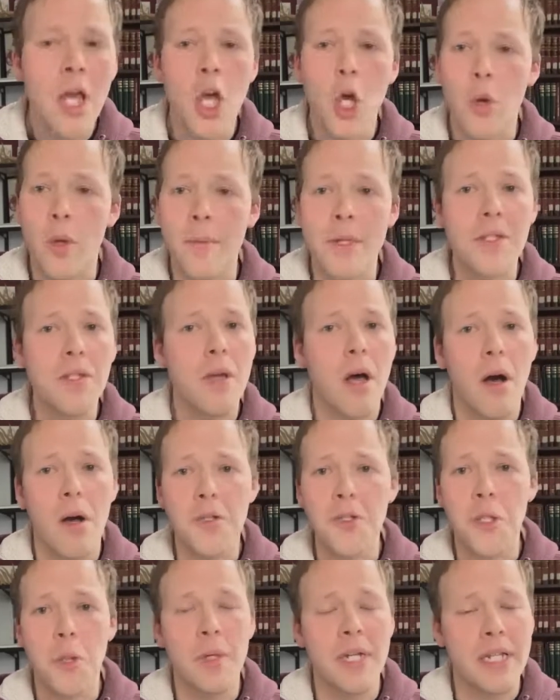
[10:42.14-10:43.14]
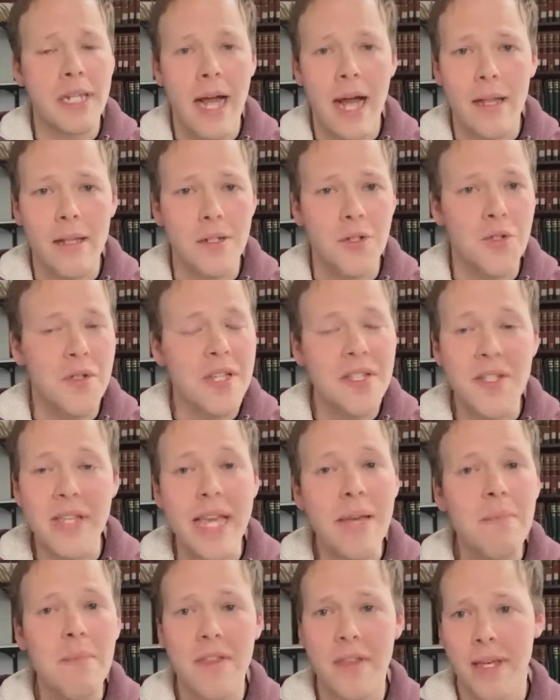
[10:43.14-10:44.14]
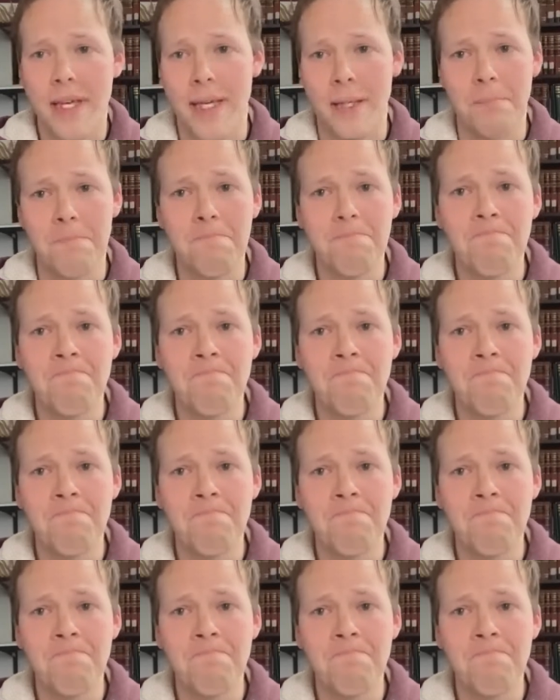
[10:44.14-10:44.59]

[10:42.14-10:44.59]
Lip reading: We must also acknowledge the same thing